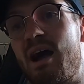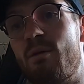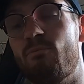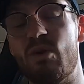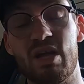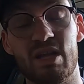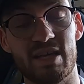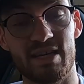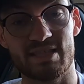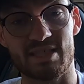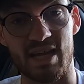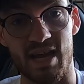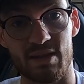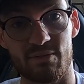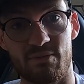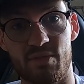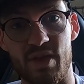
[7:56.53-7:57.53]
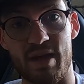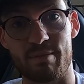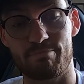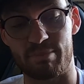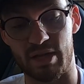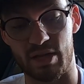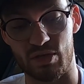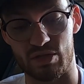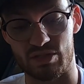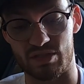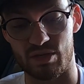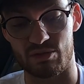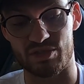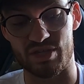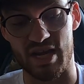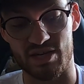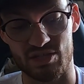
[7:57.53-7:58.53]
I'm really excited for that because
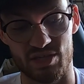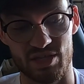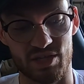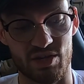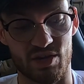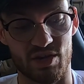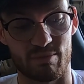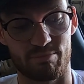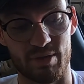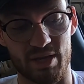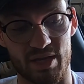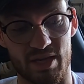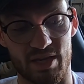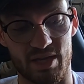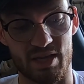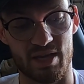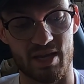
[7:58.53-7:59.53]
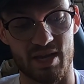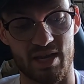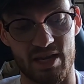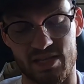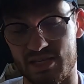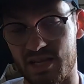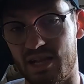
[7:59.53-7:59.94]
there's actually going to be an